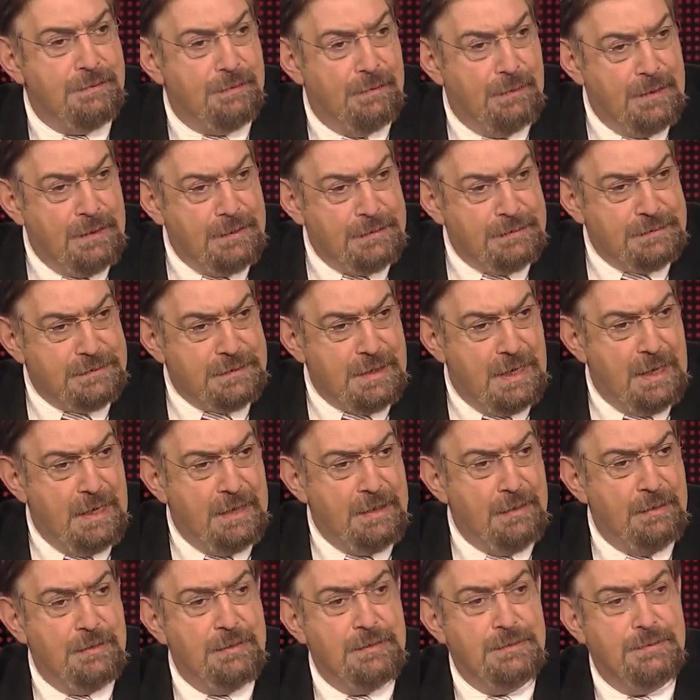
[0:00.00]
for
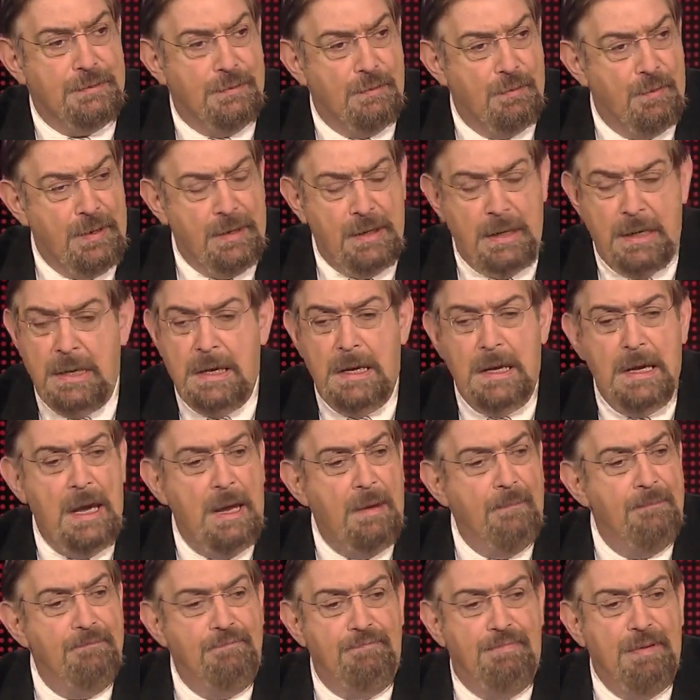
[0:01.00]
insiders, for
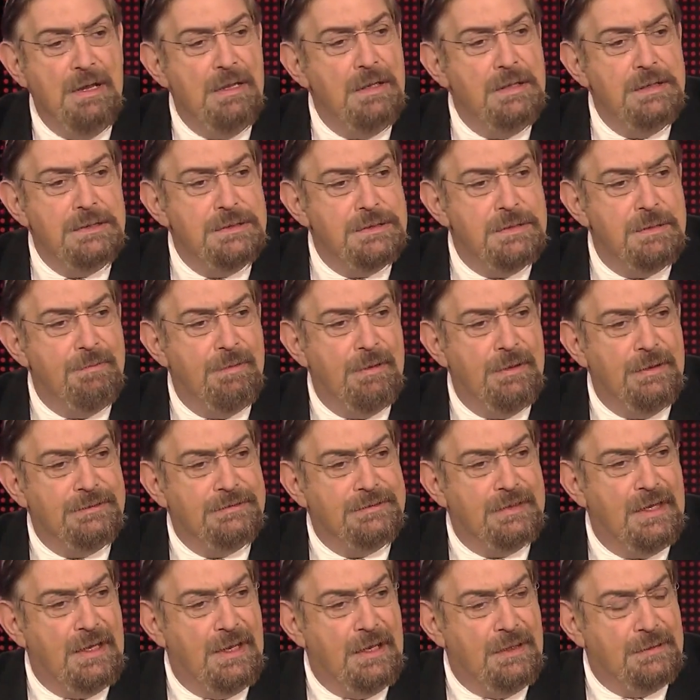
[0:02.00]
billions and
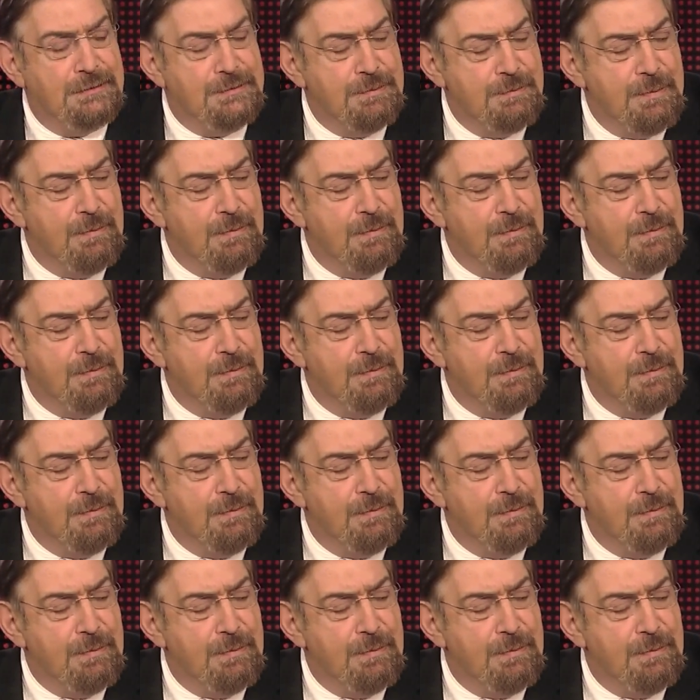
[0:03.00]
billions of dollars.